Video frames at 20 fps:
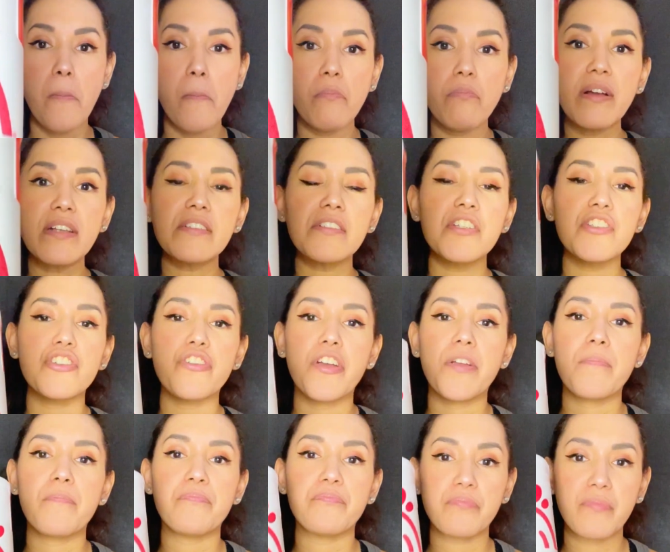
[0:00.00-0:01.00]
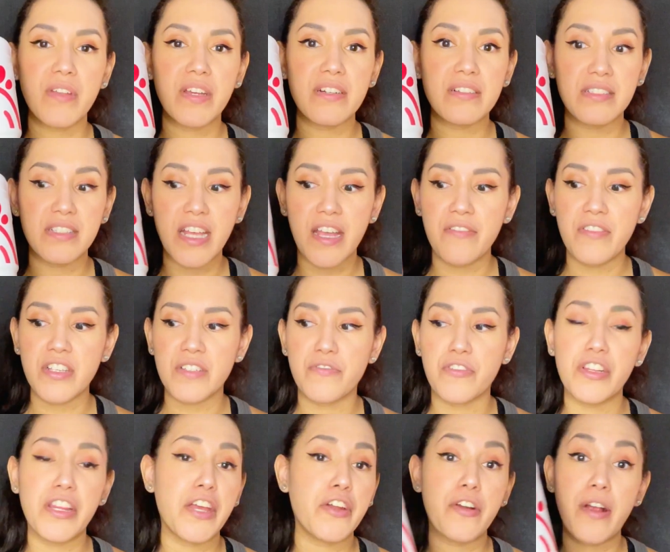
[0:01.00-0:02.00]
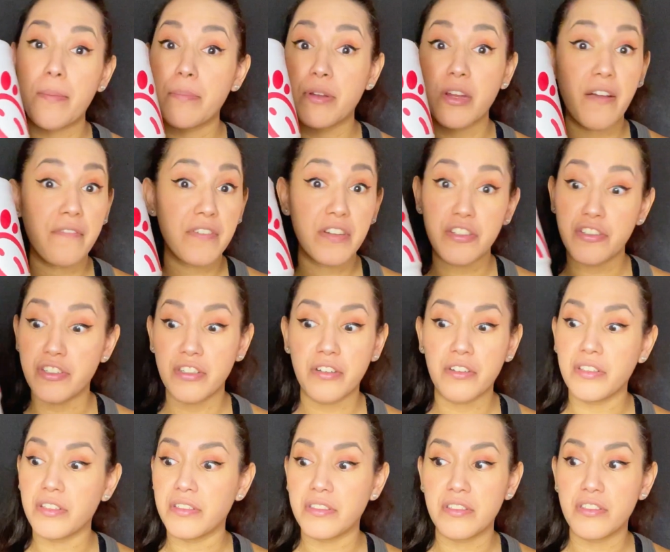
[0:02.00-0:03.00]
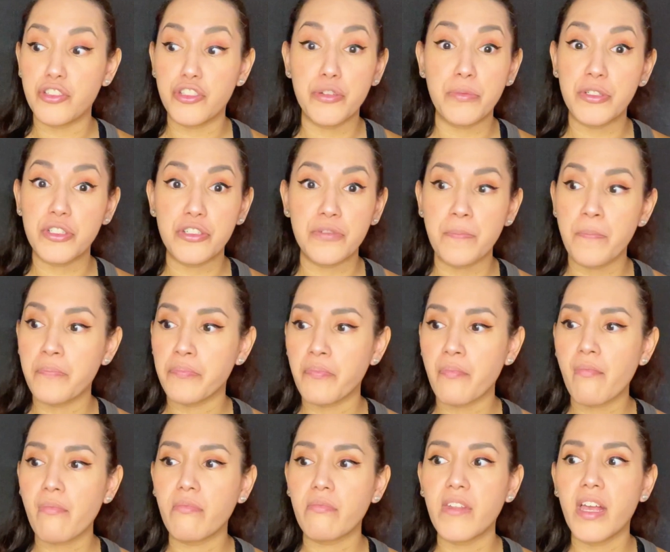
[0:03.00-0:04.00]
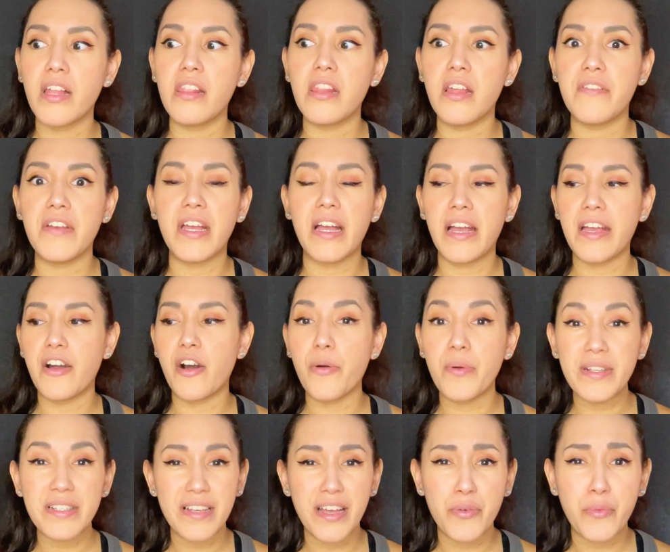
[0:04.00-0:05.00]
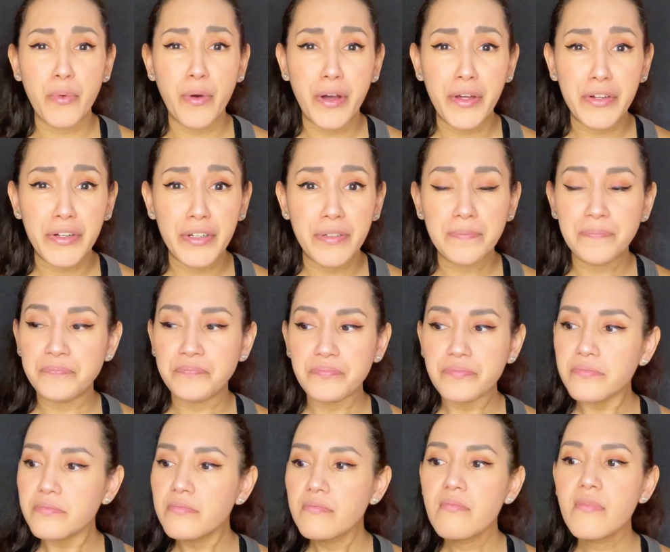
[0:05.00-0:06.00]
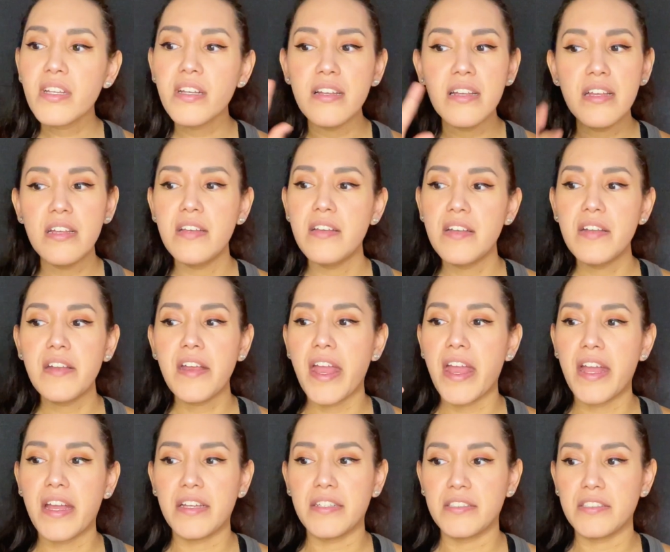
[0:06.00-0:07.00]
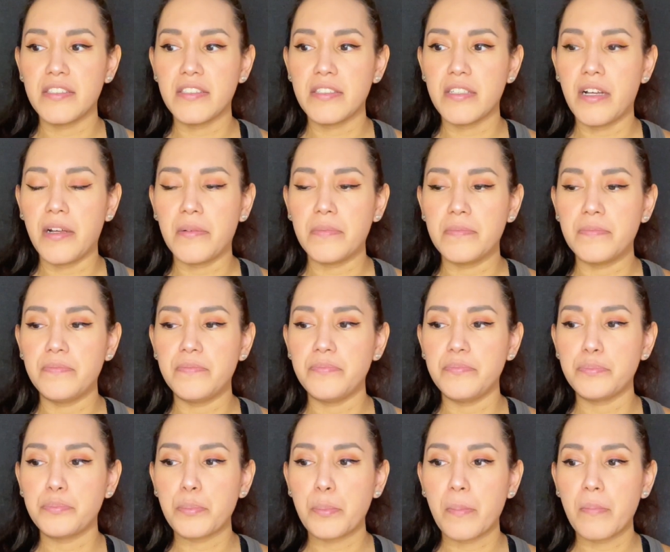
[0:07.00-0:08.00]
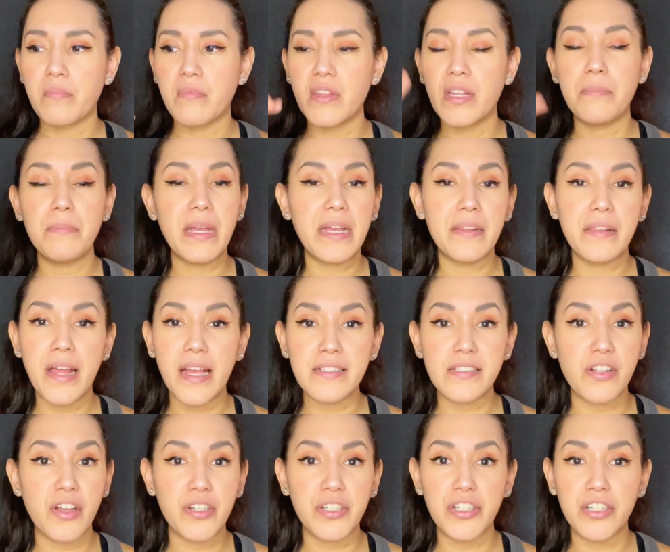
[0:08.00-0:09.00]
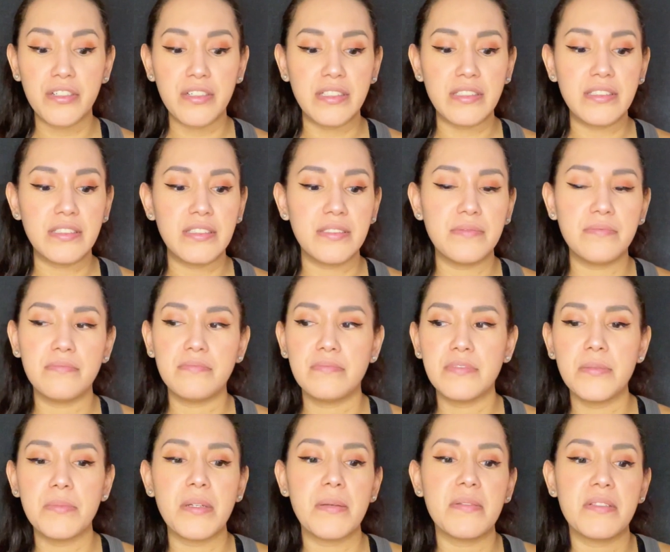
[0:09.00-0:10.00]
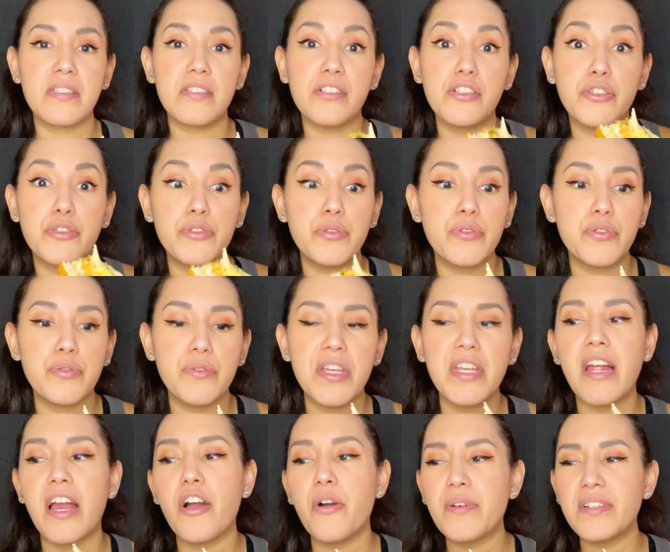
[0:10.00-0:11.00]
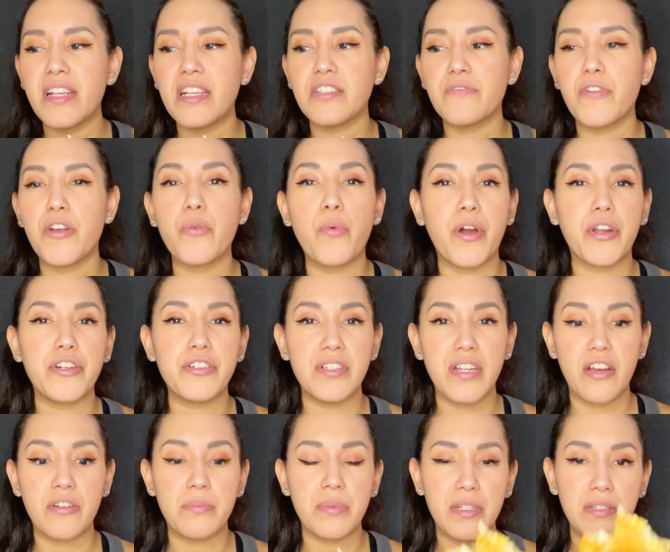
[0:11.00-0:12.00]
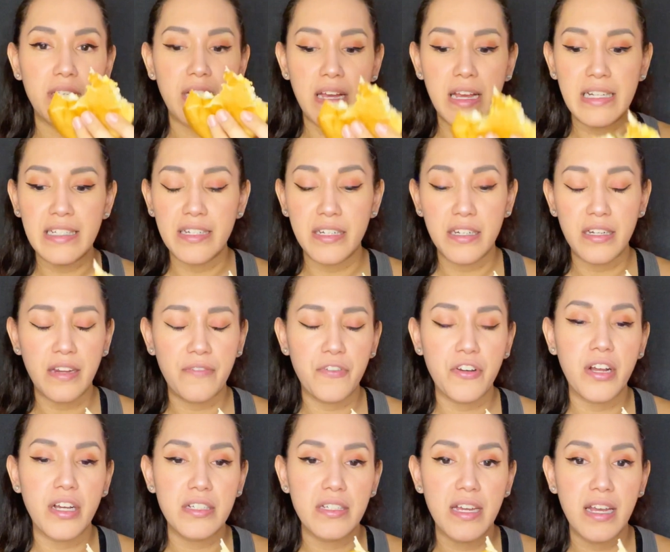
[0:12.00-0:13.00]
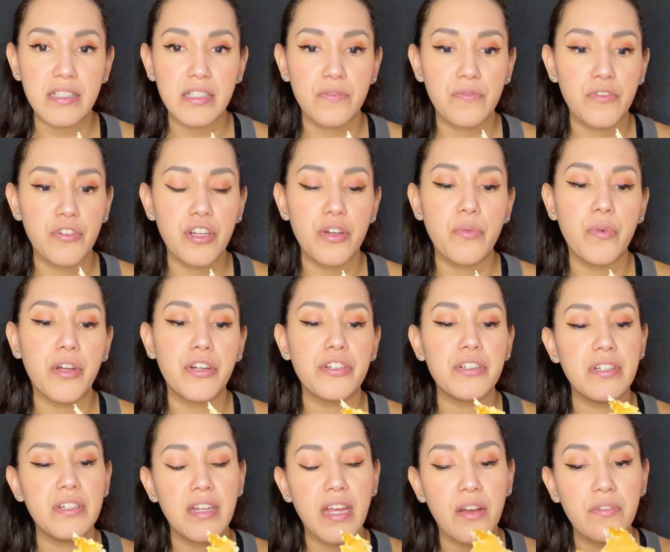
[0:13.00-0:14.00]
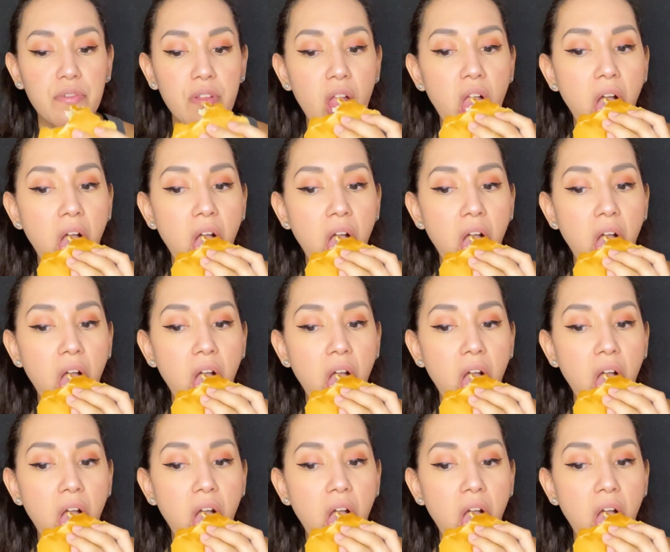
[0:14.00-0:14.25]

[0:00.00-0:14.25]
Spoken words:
Let's enjoy. I'm gonna save this for later. I'm not finishing all this. It's too much. I love it. I always add water and make it last longer, because sometimes it's a little too sweet. I always ask for it watered down, but I didn't. I forgot to ask for it watered down.